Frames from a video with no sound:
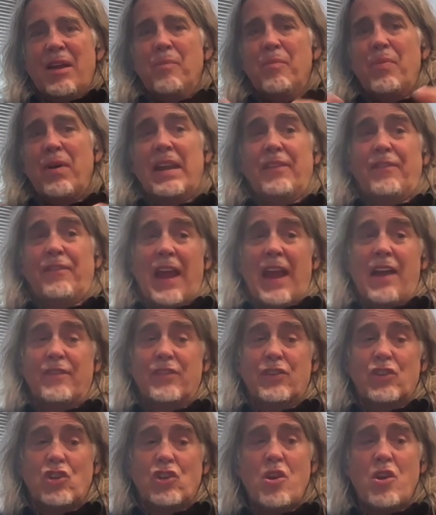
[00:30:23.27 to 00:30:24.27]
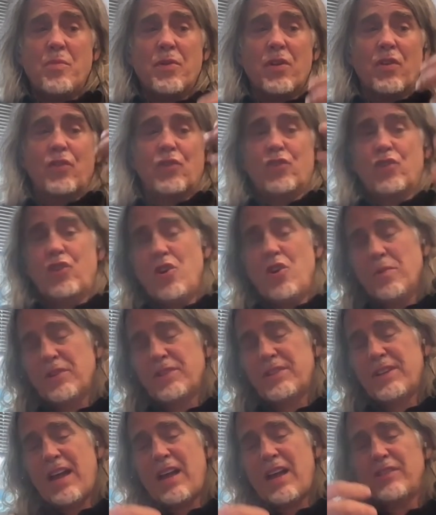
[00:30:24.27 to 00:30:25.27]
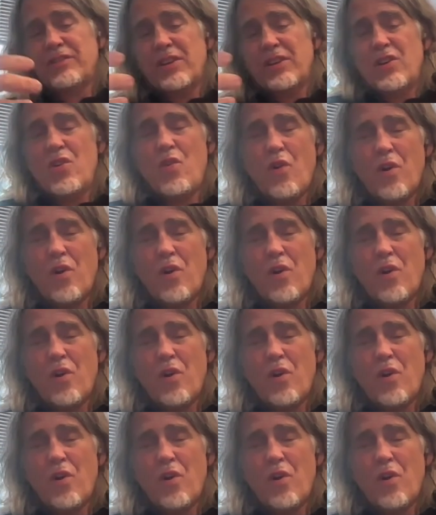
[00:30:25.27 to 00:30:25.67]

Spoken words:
But if I have a tumor, there are tumor cells and